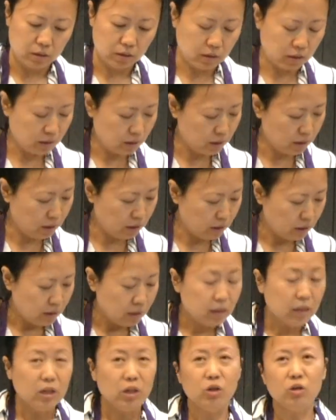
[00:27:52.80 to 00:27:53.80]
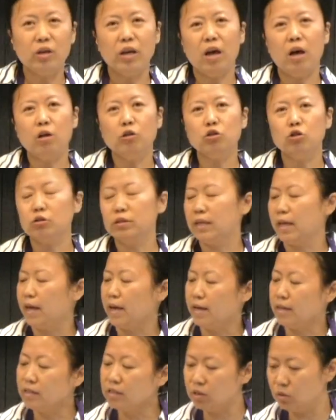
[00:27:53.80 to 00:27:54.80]
Okay? You can also
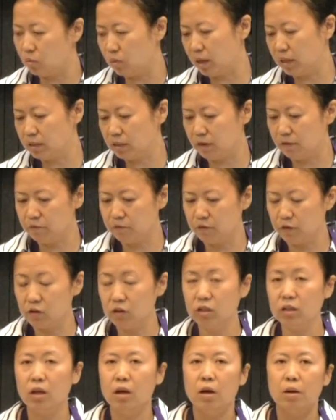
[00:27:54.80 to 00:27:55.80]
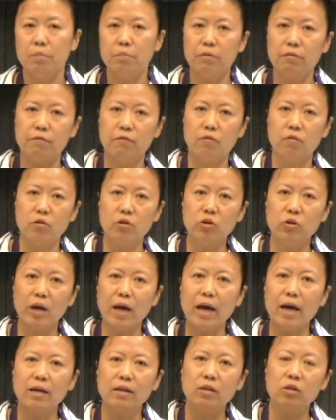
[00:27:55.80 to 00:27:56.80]
taste the wonton first before you
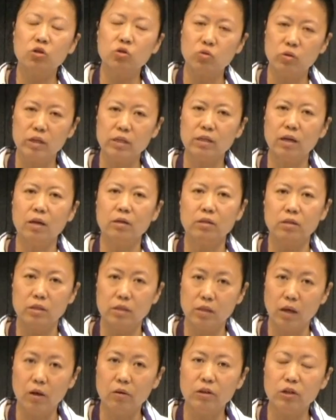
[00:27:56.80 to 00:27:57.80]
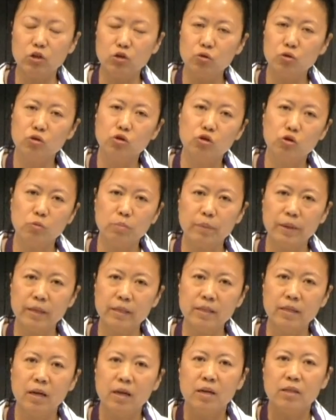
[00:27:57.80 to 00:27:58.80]
add soy sauce and salt into your soup
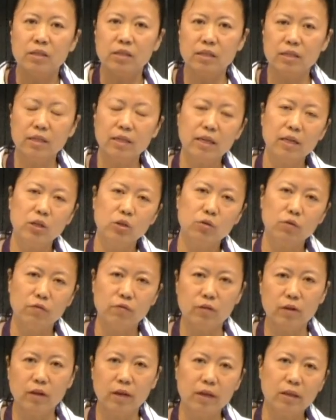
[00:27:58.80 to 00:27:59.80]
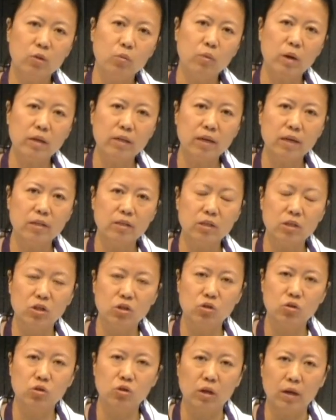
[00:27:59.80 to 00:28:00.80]
base, just in case you feel like the wonton
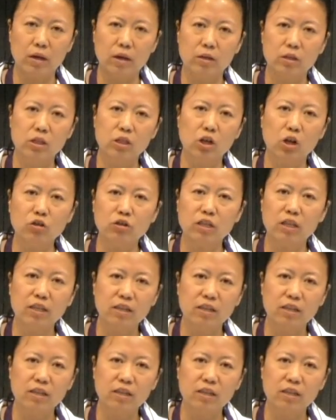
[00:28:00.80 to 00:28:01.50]
is salty